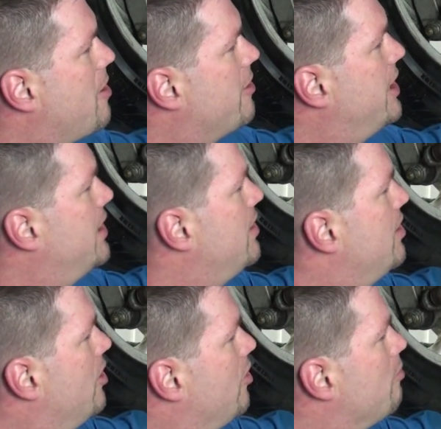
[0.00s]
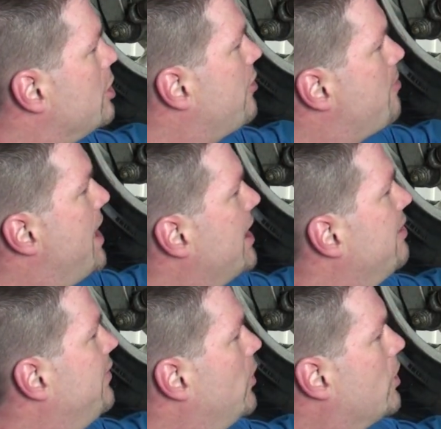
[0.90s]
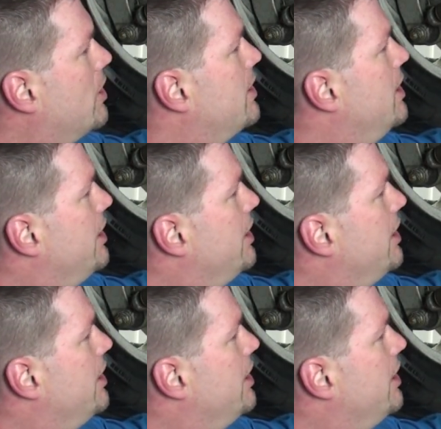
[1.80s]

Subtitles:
bar in, move it back and forth.